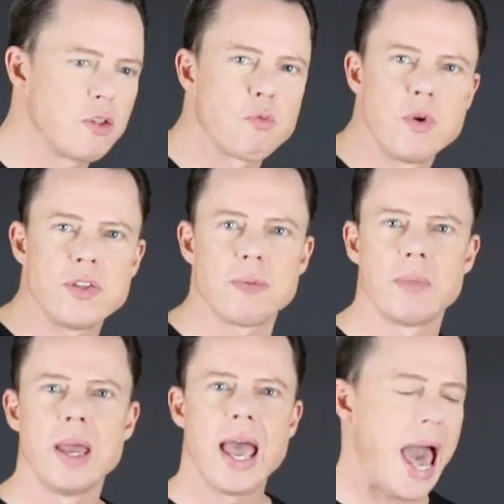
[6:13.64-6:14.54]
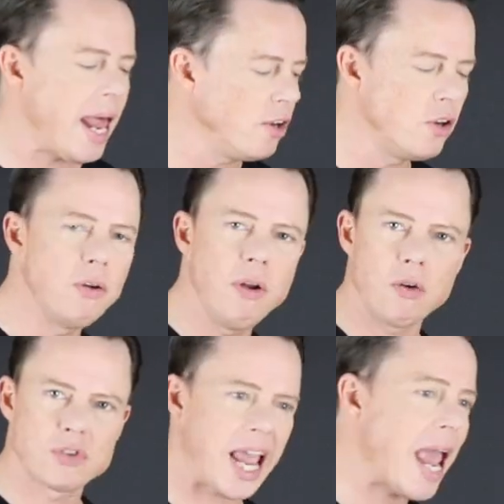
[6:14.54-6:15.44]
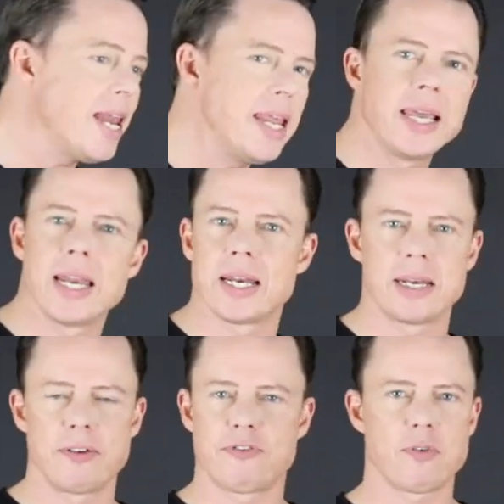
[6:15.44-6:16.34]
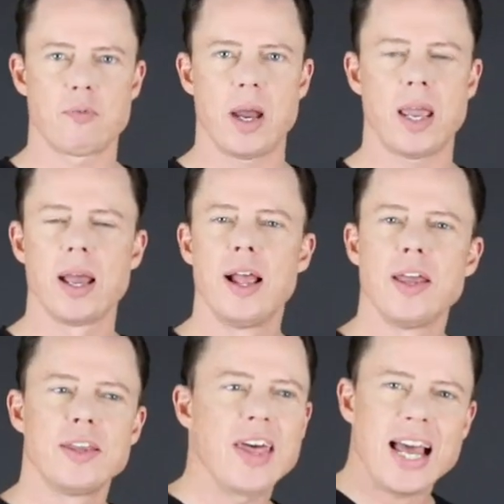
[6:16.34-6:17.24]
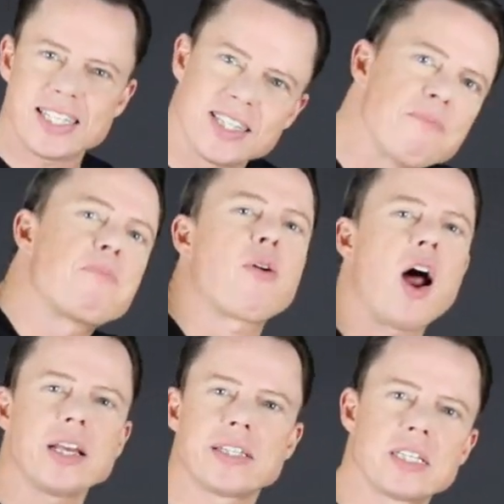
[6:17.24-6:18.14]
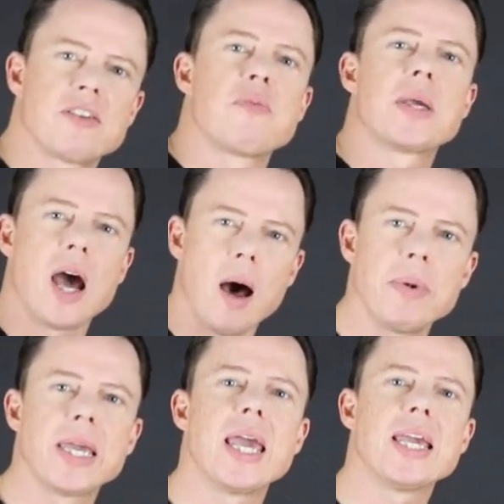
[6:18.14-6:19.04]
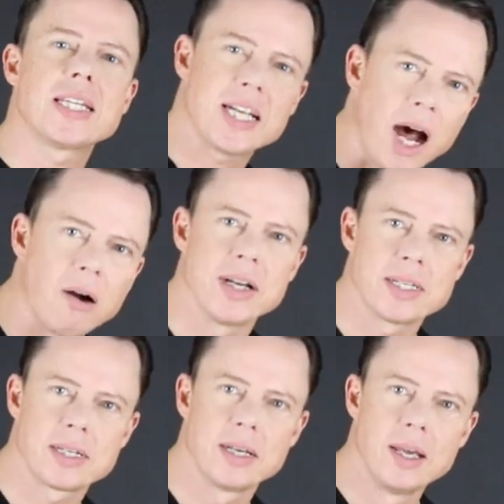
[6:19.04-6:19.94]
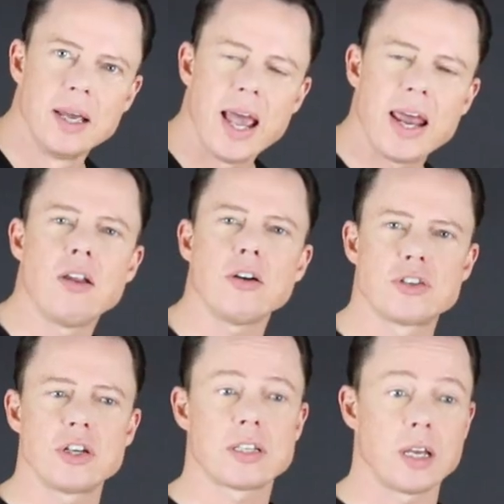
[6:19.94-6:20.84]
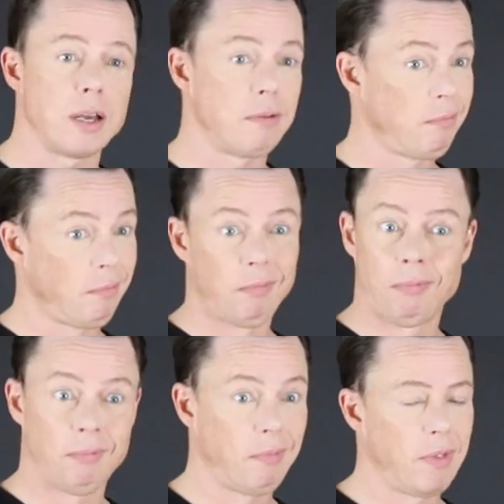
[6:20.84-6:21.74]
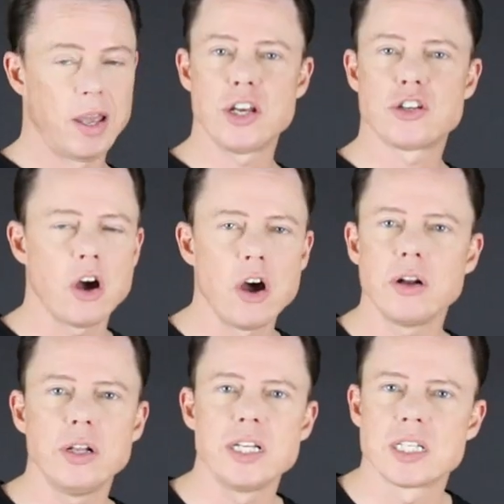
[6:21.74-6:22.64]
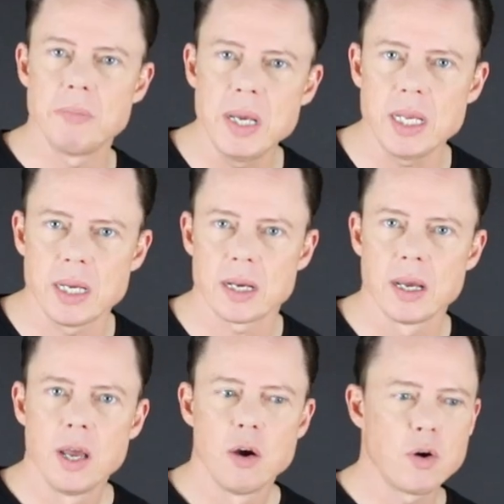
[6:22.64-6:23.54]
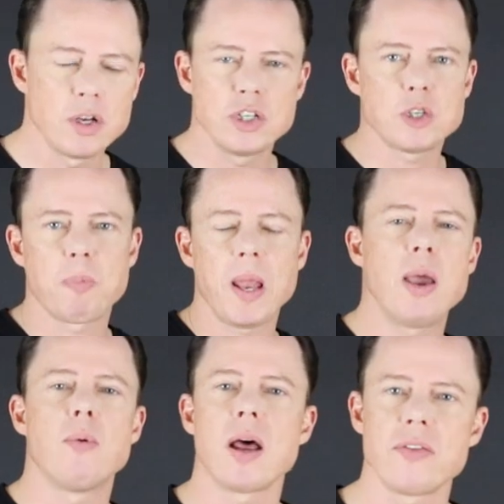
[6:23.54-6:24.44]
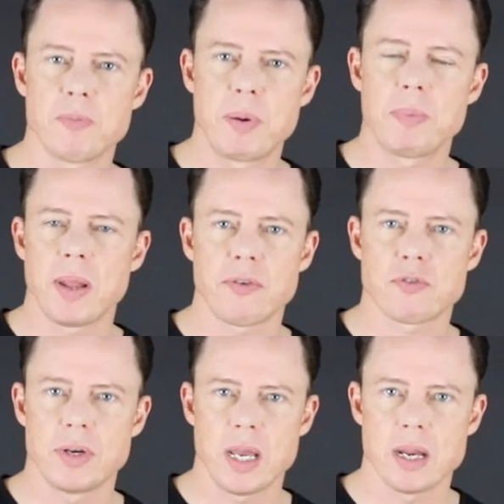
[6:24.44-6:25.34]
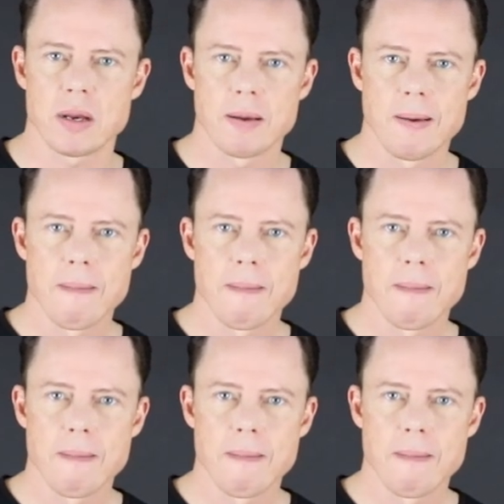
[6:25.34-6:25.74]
the rhythm, adding new notes, ending it in a different way. That's the process of becoming a guitarist and not just a eternal intermediate who can just play what other people have created.